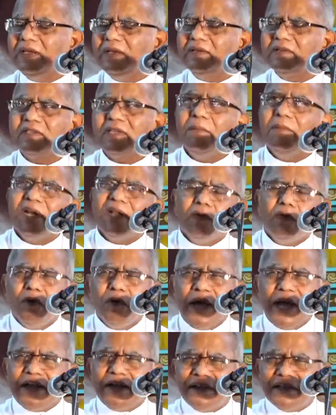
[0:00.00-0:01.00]
Somebody
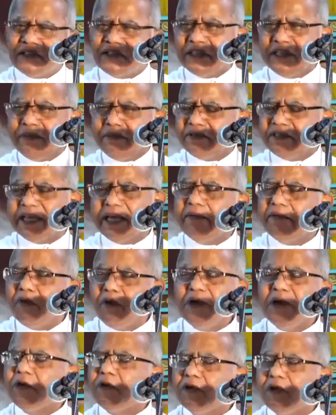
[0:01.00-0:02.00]
who addressed himself
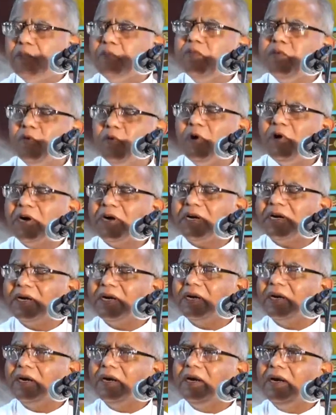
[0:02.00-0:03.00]
only to the poor
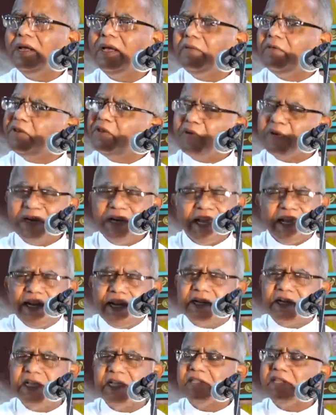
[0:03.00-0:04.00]
without
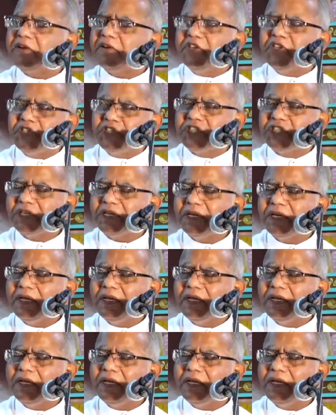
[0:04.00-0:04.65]
neglecting the rich.